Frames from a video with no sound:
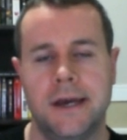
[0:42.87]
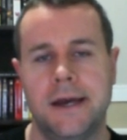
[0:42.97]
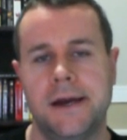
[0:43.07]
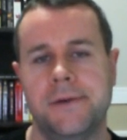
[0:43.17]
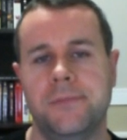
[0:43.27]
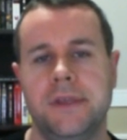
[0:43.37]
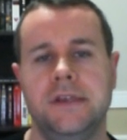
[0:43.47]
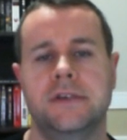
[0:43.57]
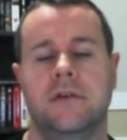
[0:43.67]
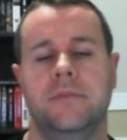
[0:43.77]
Um,
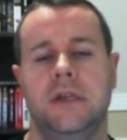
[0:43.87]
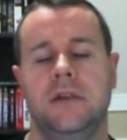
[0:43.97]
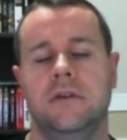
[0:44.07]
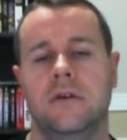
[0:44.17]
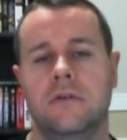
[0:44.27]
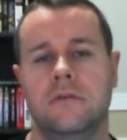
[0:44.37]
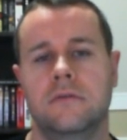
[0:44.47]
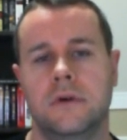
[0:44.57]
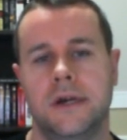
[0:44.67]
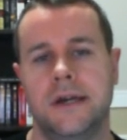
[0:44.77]
these help me to
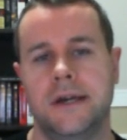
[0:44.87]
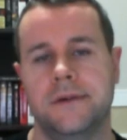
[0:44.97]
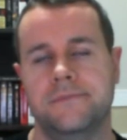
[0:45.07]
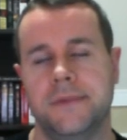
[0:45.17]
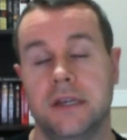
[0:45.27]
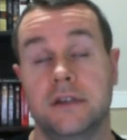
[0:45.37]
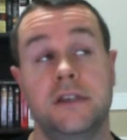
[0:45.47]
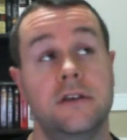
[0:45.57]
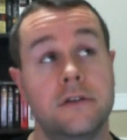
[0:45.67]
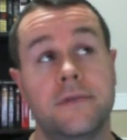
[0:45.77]
go um, and
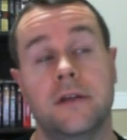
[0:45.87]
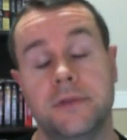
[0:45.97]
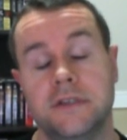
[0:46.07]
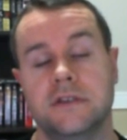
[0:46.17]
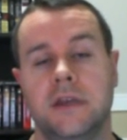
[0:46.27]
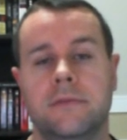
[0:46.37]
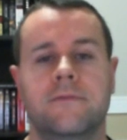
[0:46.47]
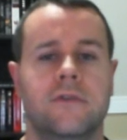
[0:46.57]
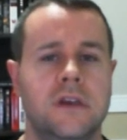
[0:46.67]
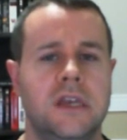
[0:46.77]
continue to develop these and keep
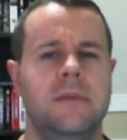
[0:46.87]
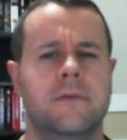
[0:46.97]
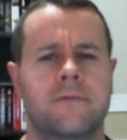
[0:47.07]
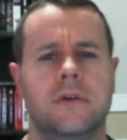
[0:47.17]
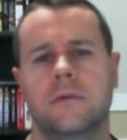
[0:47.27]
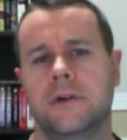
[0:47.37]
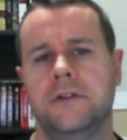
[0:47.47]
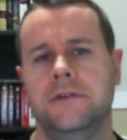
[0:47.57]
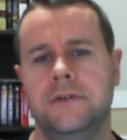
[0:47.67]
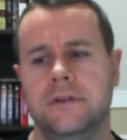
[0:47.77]
them free, keep them frequent
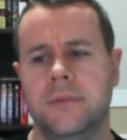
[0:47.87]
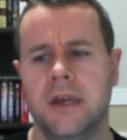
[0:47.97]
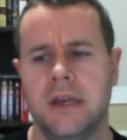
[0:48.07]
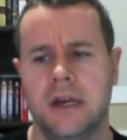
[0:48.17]
on YouTube.